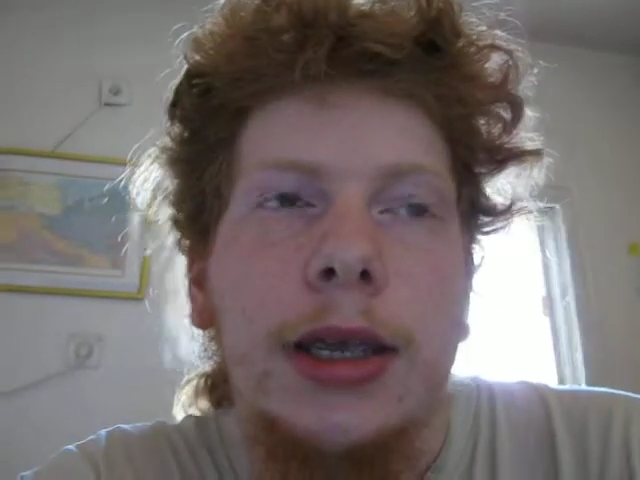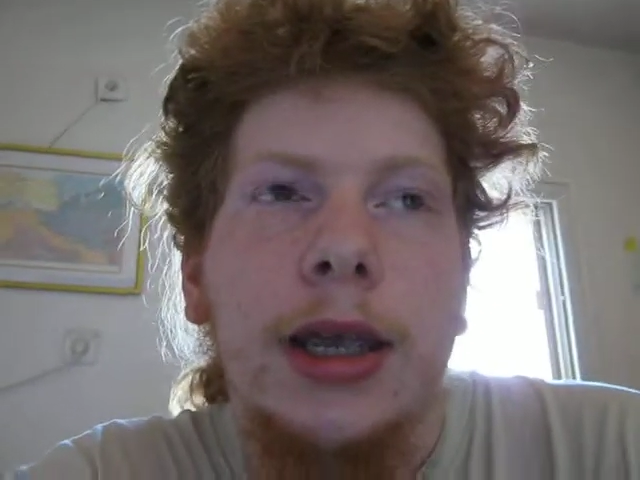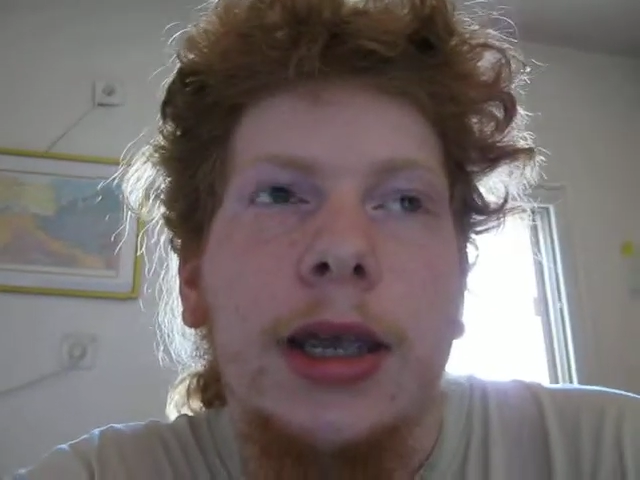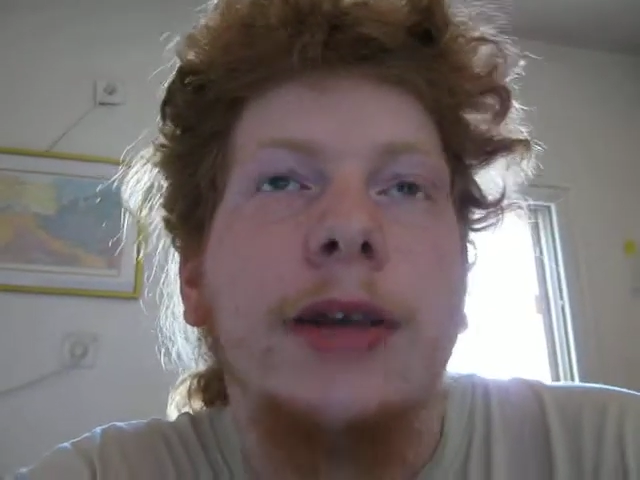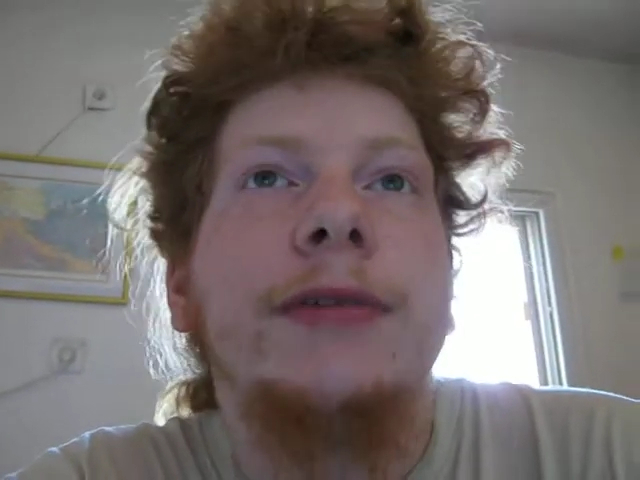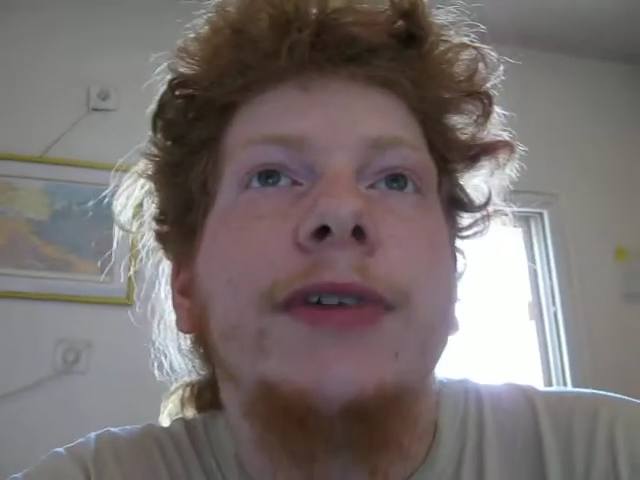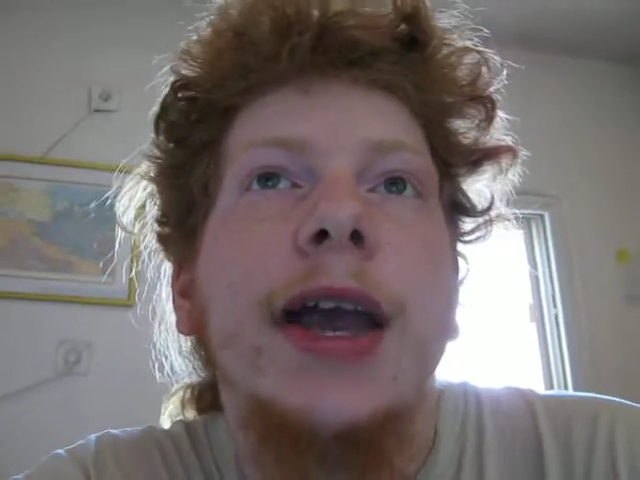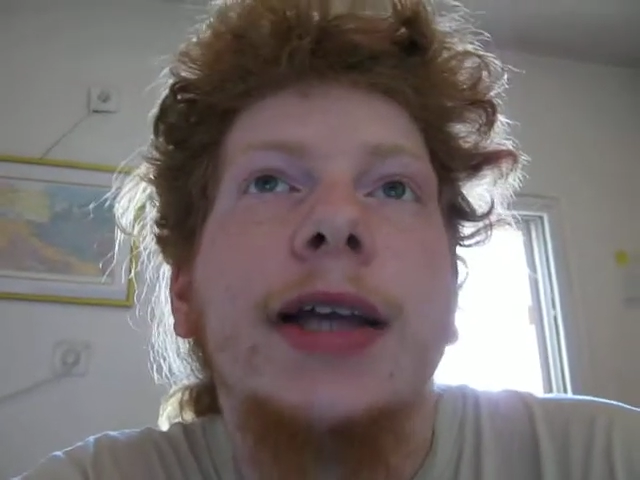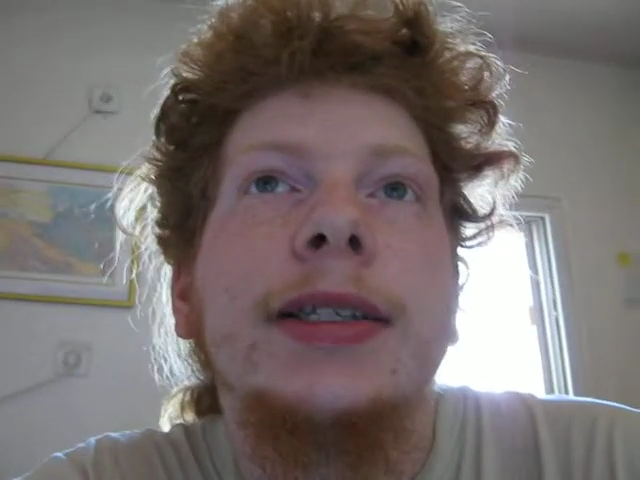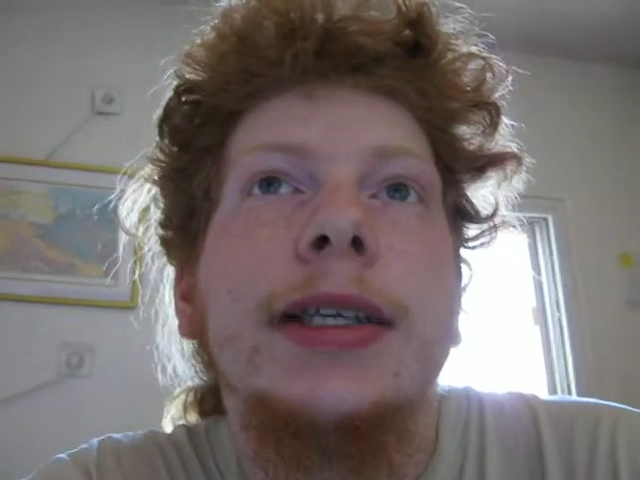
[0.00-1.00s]
In
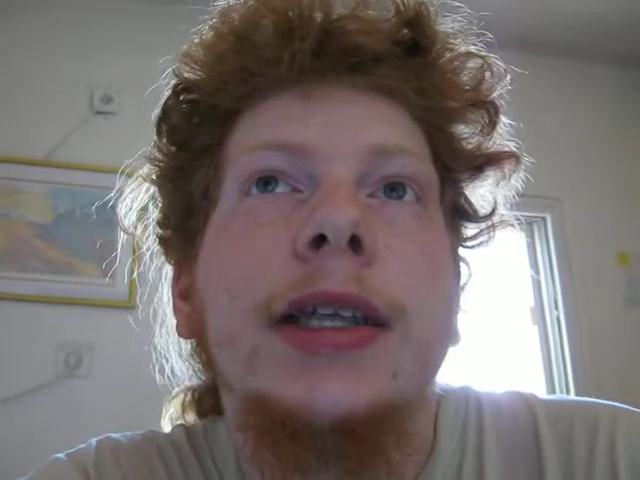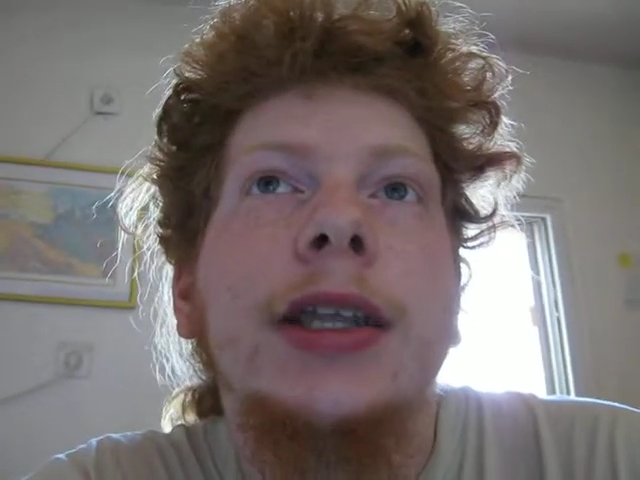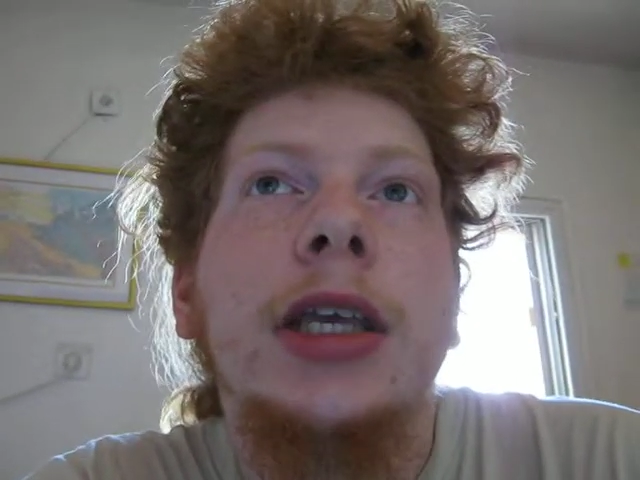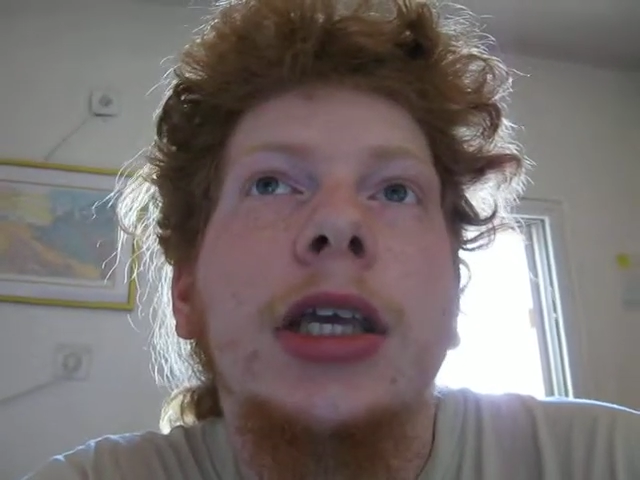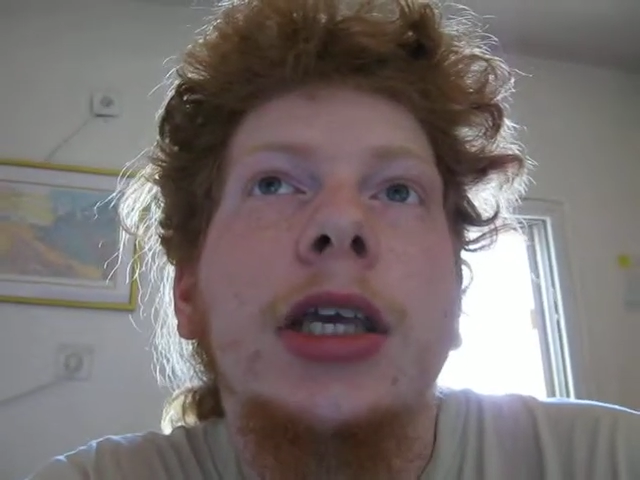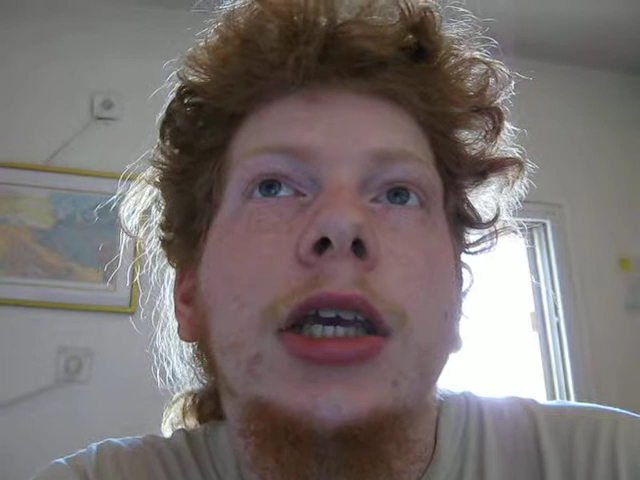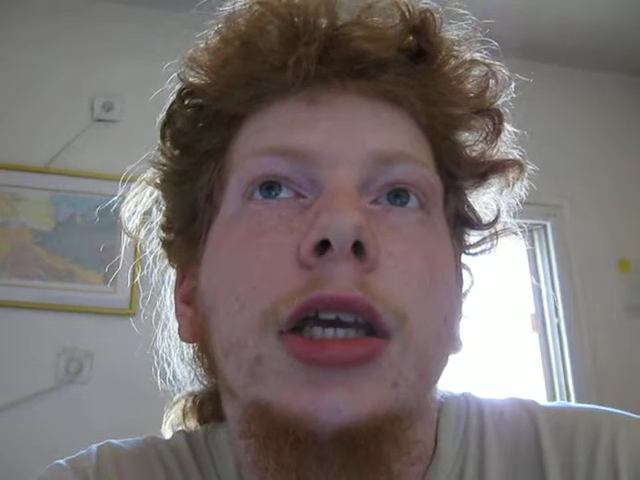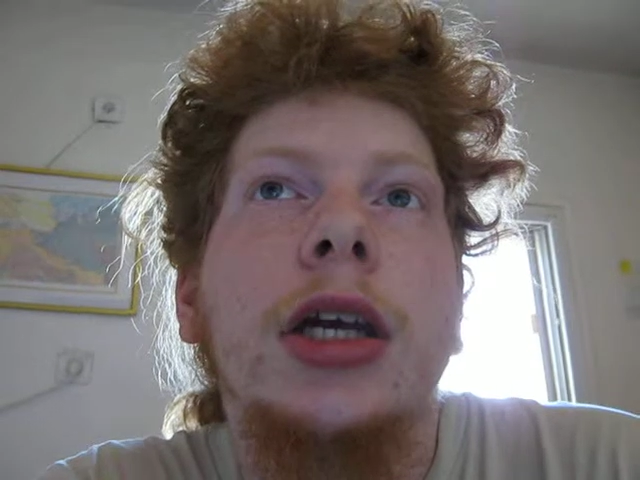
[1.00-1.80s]
fact, the